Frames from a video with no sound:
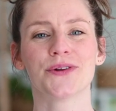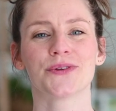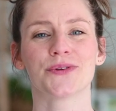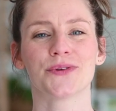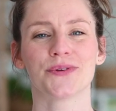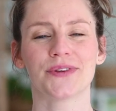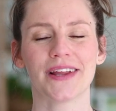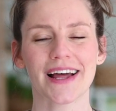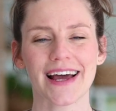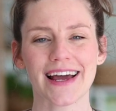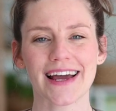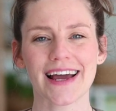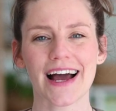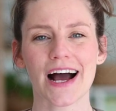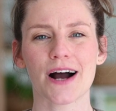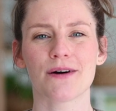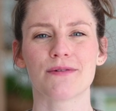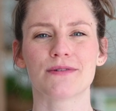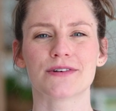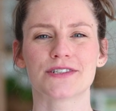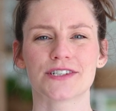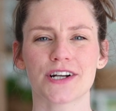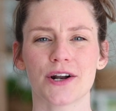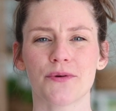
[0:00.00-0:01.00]
Today I
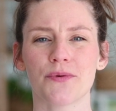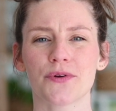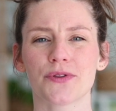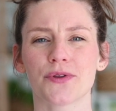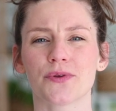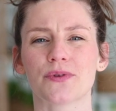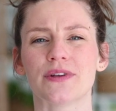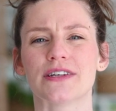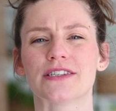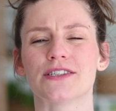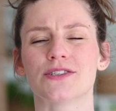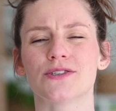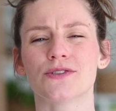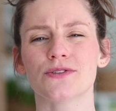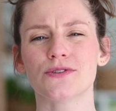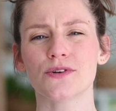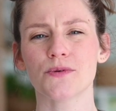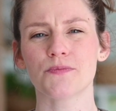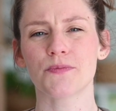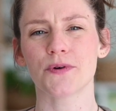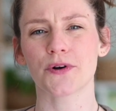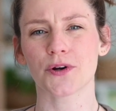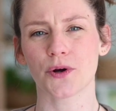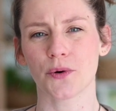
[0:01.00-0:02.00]
will share with you this
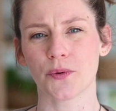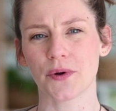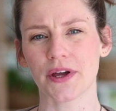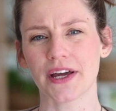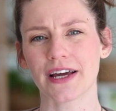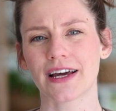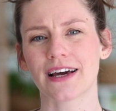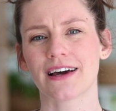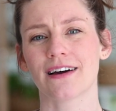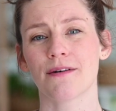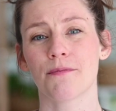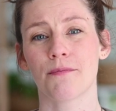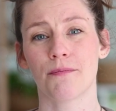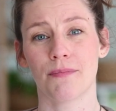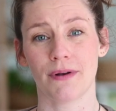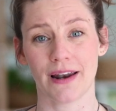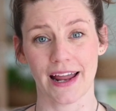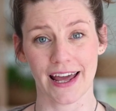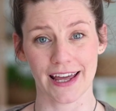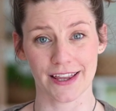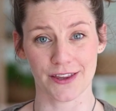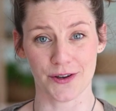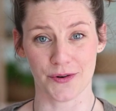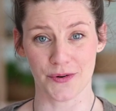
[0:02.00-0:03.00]
super quick
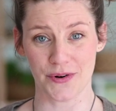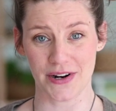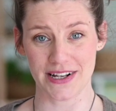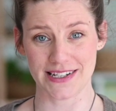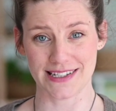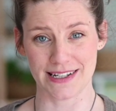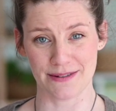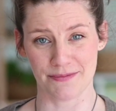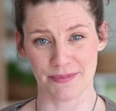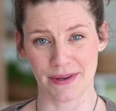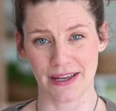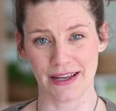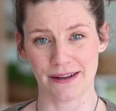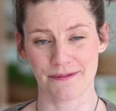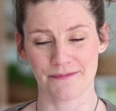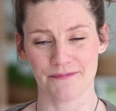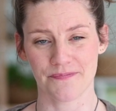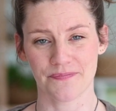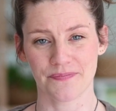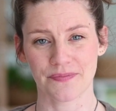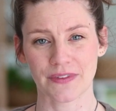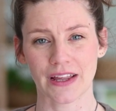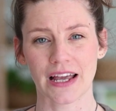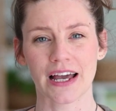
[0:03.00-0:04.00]
Play-Doh recipe.
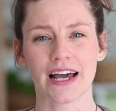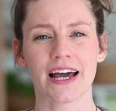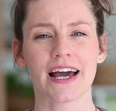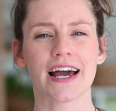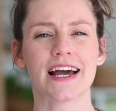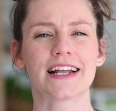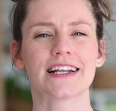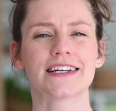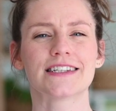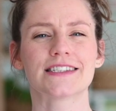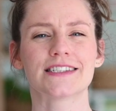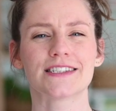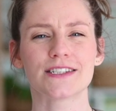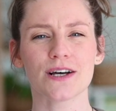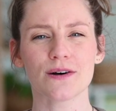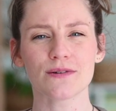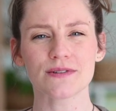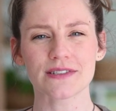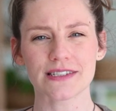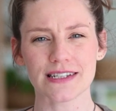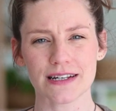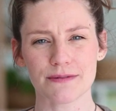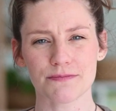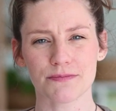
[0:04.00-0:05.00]
It is so
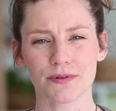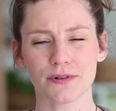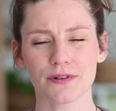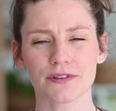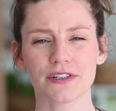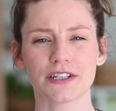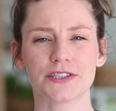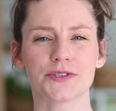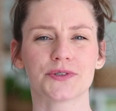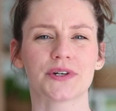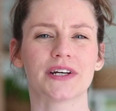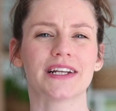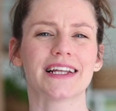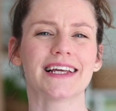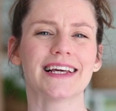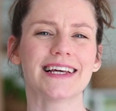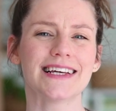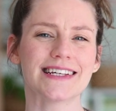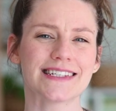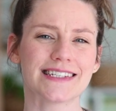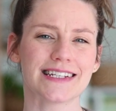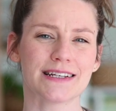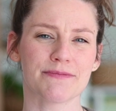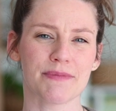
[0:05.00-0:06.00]
simple that you can
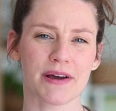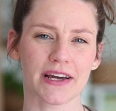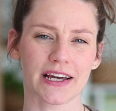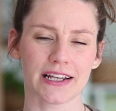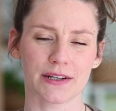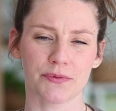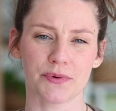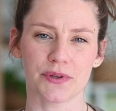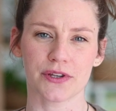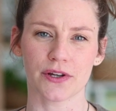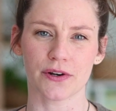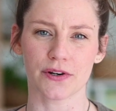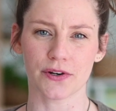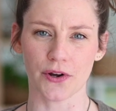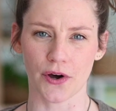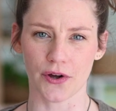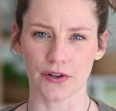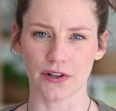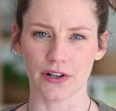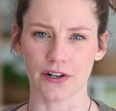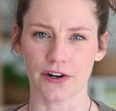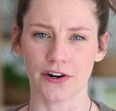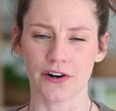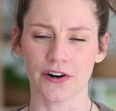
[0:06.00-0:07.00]
easily make it with your
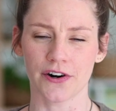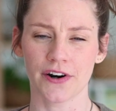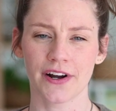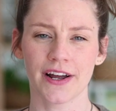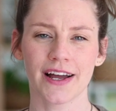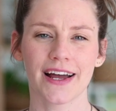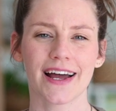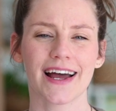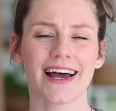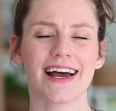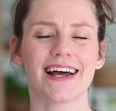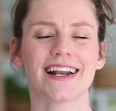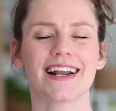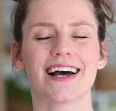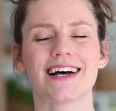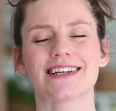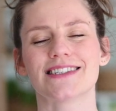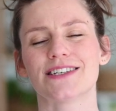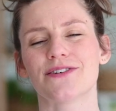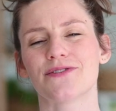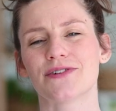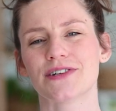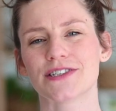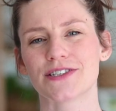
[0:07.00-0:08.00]
toddler and
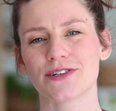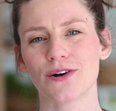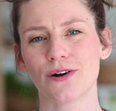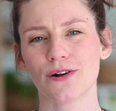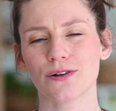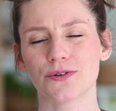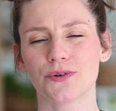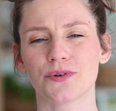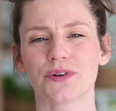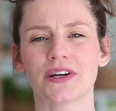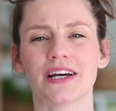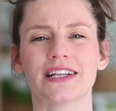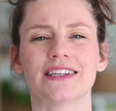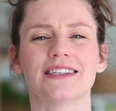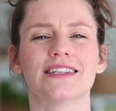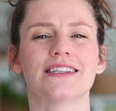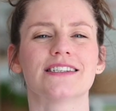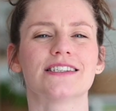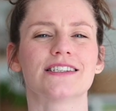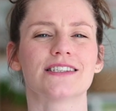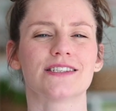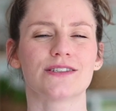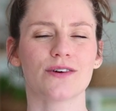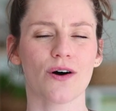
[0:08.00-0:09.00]
as a result you get
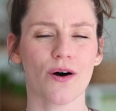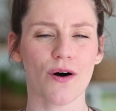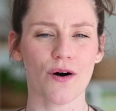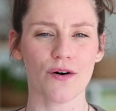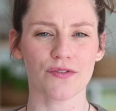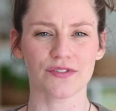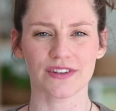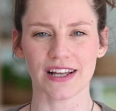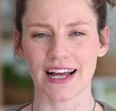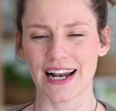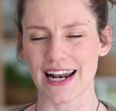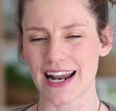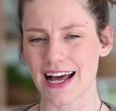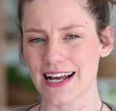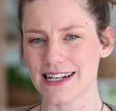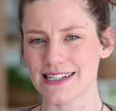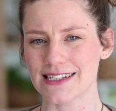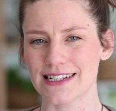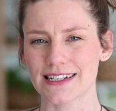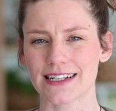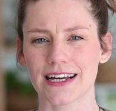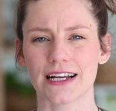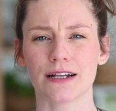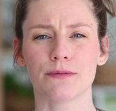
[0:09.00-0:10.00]
this soft,
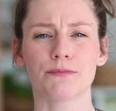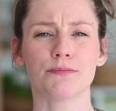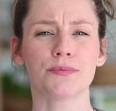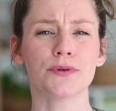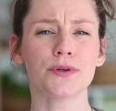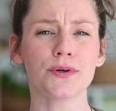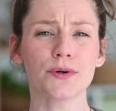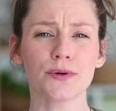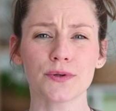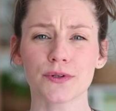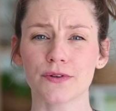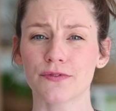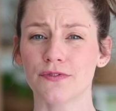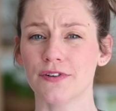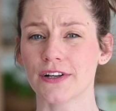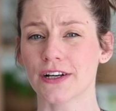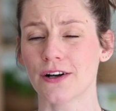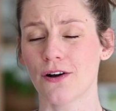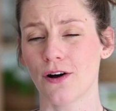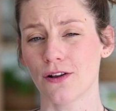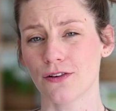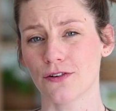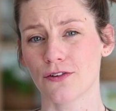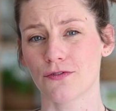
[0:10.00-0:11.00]
elastic and beautifully
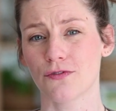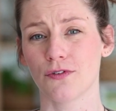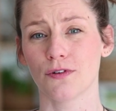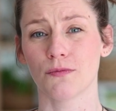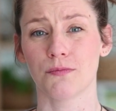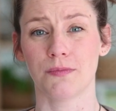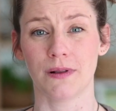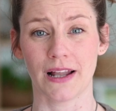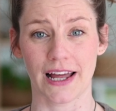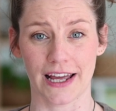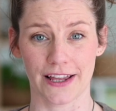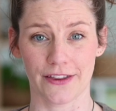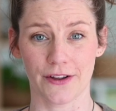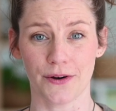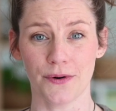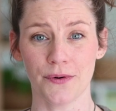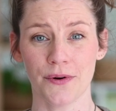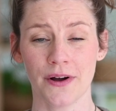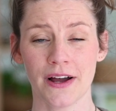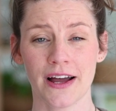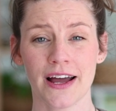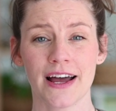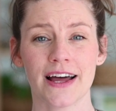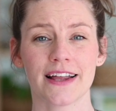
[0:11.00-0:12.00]
colorful
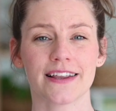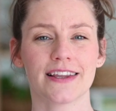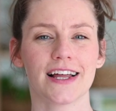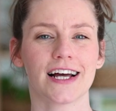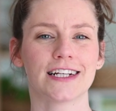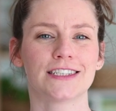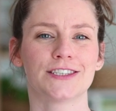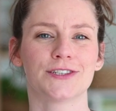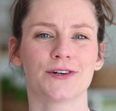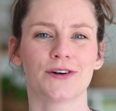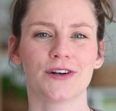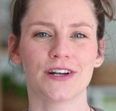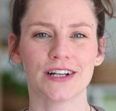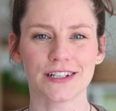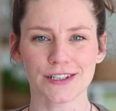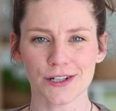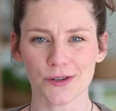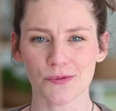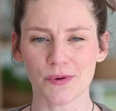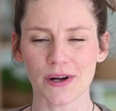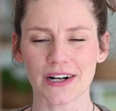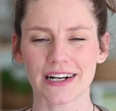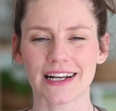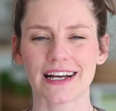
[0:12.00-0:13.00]
Play-Doh that your
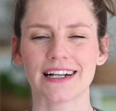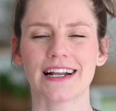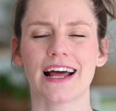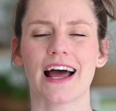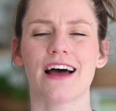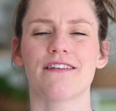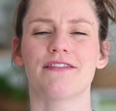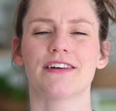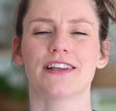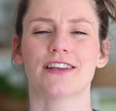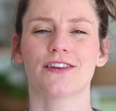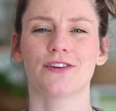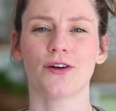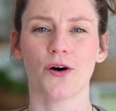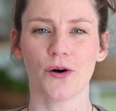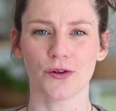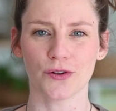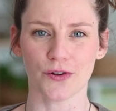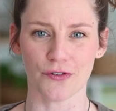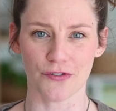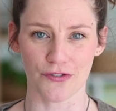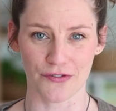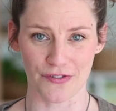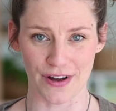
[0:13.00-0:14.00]
little one can have a
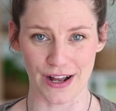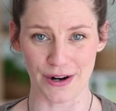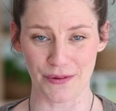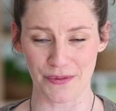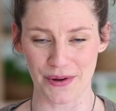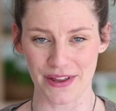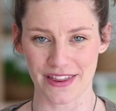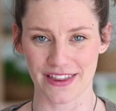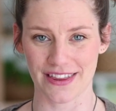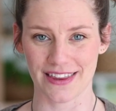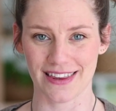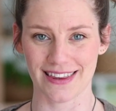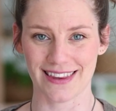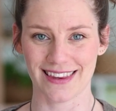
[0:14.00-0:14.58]
ton of fun with.